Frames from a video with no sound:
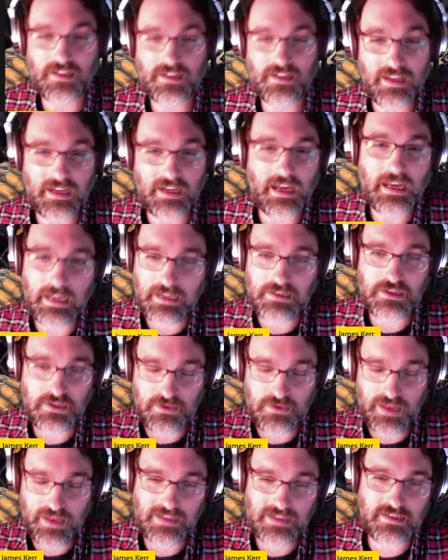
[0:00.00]
And like I got to
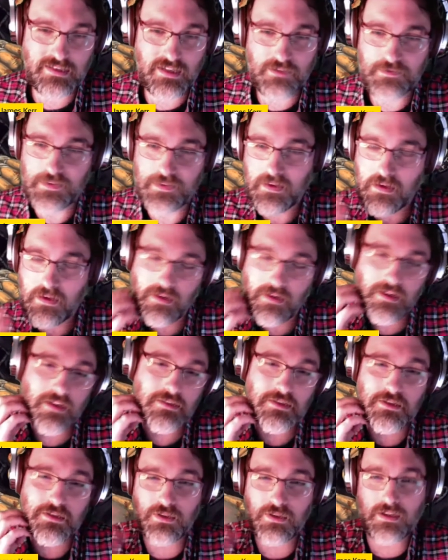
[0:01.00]
do that stuff, and then Ed
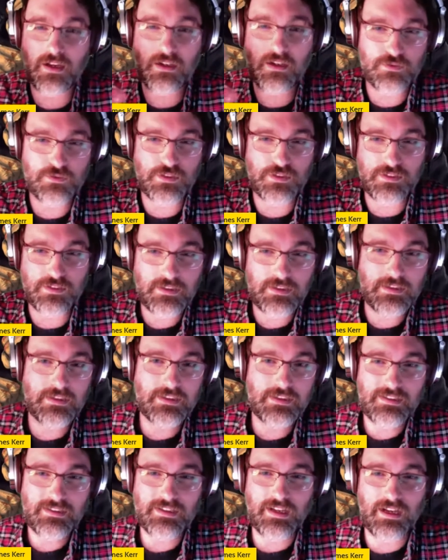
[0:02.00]
got to do the colorful
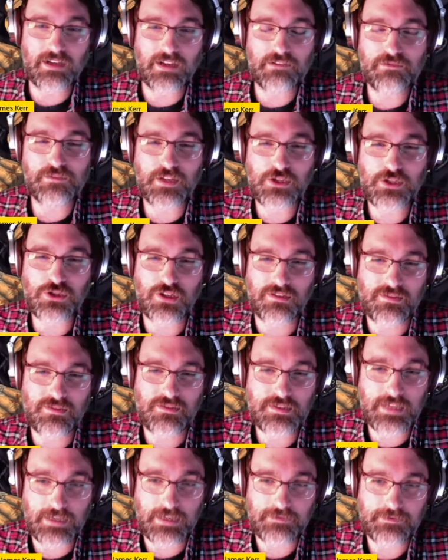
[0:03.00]
uh, fiction
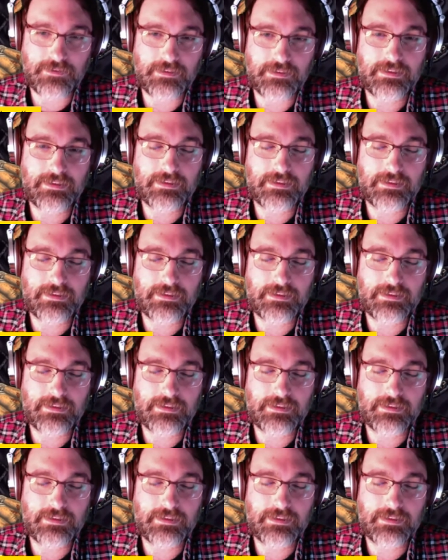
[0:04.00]
stuff.